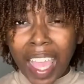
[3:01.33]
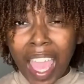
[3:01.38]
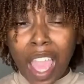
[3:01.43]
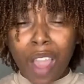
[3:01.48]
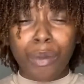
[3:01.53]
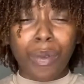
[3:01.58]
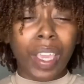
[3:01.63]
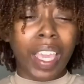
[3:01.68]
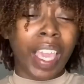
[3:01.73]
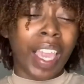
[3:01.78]
We
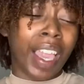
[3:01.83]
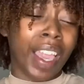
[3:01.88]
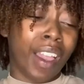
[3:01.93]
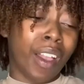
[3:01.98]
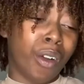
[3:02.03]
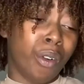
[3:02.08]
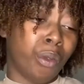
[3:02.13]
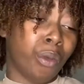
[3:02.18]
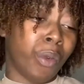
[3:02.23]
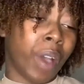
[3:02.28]

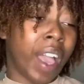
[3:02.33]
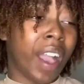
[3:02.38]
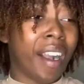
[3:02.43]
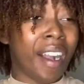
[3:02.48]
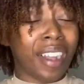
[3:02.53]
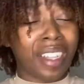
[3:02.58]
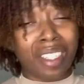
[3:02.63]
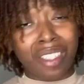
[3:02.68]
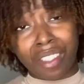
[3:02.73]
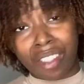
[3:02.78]
can't wet our
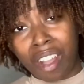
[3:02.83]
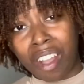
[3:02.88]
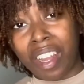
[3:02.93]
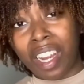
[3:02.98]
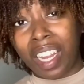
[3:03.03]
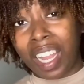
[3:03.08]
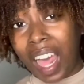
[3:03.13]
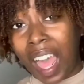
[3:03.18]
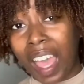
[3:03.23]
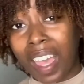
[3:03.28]
starter
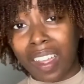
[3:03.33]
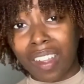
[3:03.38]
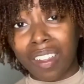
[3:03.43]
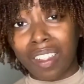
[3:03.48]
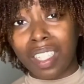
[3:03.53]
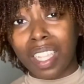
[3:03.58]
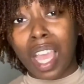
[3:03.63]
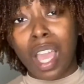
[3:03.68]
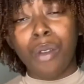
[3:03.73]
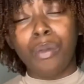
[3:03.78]
locks.
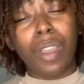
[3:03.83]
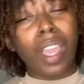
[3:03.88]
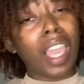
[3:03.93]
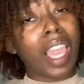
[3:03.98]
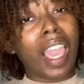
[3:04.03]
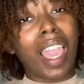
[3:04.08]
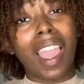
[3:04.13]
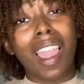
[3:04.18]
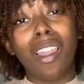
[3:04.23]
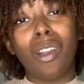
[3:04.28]
We
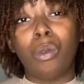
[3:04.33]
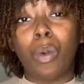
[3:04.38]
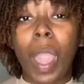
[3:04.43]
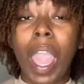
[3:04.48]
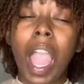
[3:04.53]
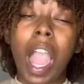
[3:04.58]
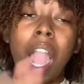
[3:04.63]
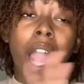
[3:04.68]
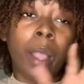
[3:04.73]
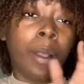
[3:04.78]
can't wet
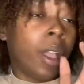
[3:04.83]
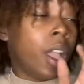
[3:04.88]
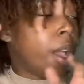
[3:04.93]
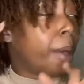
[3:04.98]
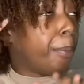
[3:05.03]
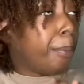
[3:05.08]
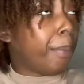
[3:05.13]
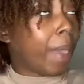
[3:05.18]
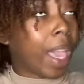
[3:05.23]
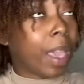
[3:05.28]
our
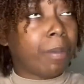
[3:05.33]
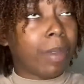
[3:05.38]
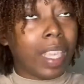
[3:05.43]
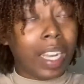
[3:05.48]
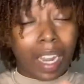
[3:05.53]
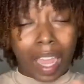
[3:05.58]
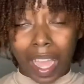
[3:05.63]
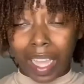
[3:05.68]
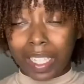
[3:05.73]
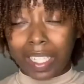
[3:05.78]
baby
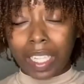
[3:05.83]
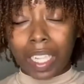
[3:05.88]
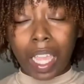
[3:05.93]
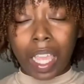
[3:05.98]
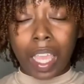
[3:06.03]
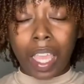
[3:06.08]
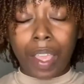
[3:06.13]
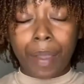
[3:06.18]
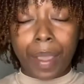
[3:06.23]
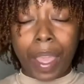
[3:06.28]
locks
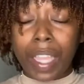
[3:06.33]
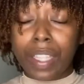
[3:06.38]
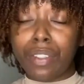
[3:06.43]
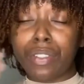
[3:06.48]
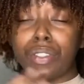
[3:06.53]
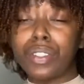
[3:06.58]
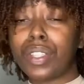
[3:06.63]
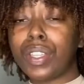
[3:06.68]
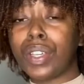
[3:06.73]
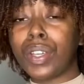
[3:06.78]

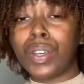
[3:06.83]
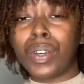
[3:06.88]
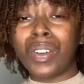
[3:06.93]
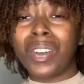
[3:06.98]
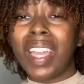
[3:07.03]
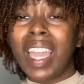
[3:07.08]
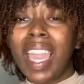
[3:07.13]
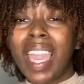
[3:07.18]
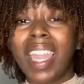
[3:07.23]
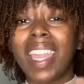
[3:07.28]
until
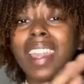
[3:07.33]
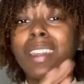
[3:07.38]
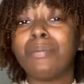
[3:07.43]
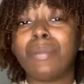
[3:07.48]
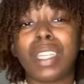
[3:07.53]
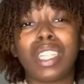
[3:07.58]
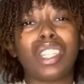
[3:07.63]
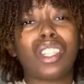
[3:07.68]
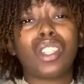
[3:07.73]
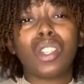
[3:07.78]
it
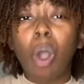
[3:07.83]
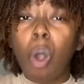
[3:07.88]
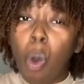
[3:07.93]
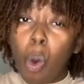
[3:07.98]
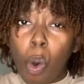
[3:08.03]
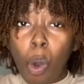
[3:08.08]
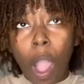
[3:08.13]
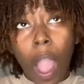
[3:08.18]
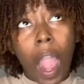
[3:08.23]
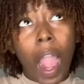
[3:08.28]

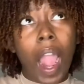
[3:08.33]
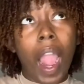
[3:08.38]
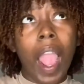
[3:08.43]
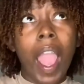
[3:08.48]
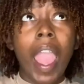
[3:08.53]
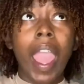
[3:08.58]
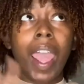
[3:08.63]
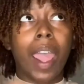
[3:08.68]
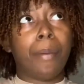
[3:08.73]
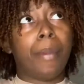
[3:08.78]
mature
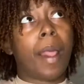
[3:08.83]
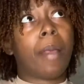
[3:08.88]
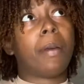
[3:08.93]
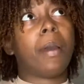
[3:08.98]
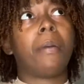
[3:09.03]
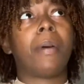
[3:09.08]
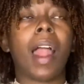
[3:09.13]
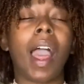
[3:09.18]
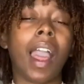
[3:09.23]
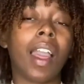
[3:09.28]
and blah blah
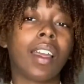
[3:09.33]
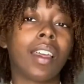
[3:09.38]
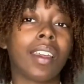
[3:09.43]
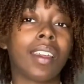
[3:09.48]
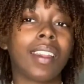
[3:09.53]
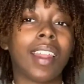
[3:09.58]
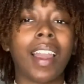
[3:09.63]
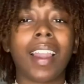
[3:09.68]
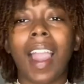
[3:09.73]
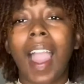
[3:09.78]
blah.
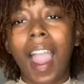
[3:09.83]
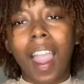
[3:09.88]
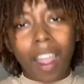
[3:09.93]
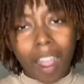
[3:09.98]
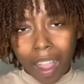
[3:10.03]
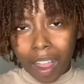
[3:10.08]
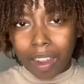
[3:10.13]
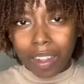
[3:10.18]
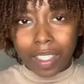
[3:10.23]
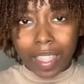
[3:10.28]
Like I
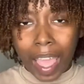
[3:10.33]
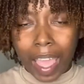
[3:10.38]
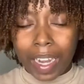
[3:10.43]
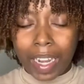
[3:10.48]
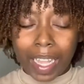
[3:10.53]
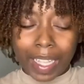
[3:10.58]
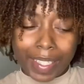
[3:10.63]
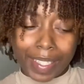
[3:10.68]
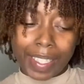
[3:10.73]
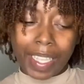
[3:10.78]
heard that and I
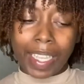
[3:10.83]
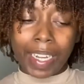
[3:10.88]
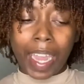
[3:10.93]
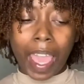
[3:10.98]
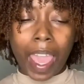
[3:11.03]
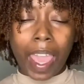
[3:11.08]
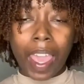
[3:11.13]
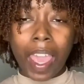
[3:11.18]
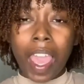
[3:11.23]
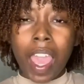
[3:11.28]
seen that,
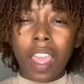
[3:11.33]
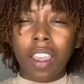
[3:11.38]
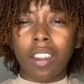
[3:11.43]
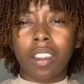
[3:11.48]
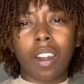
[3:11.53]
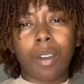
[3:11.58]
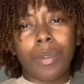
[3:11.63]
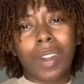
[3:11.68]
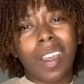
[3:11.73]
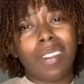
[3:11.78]
you know,
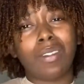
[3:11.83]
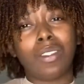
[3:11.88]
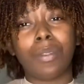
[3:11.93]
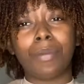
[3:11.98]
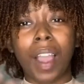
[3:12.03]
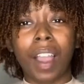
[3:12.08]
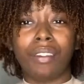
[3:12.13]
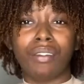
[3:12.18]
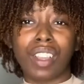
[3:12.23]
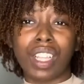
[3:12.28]
when I was doing my
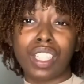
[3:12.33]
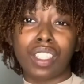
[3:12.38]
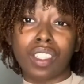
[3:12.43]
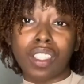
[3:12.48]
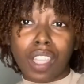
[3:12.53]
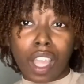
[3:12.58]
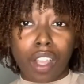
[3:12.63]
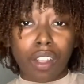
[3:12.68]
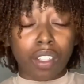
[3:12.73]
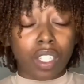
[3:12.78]

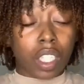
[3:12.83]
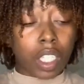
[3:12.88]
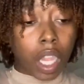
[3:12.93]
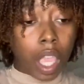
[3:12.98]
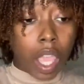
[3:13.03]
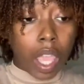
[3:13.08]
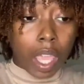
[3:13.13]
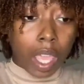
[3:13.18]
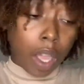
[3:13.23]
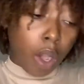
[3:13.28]
research
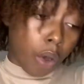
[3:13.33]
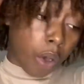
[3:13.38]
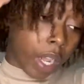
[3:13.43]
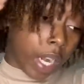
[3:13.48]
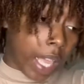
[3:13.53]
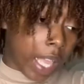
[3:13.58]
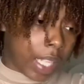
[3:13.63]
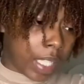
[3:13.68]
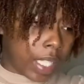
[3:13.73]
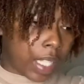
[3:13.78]
and all
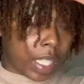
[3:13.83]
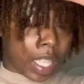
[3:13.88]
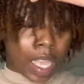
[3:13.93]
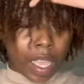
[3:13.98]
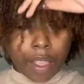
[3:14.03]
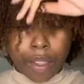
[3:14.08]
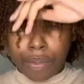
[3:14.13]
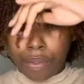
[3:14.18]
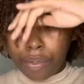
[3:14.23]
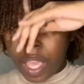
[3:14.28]
that stuff.
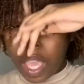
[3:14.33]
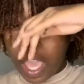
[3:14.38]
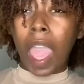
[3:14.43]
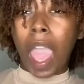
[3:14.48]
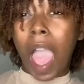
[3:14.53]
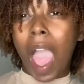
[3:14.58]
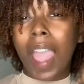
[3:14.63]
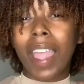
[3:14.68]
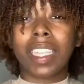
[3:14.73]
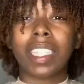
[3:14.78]

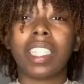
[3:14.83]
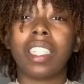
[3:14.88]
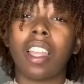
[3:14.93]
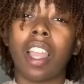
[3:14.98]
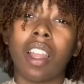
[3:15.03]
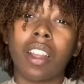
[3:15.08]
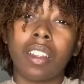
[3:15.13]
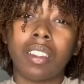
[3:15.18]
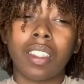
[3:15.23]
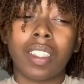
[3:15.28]
I actually
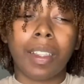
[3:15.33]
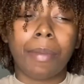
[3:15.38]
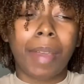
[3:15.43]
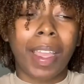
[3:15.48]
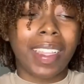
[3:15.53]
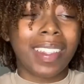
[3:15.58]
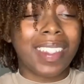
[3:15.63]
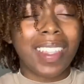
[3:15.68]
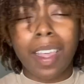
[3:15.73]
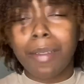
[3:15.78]
heard somebody
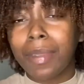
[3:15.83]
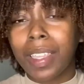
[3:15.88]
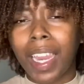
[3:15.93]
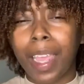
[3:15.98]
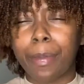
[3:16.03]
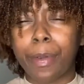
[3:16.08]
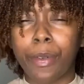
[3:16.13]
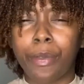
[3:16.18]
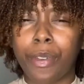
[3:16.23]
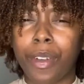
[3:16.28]
tell me that
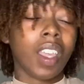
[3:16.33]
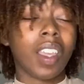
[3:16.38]
before.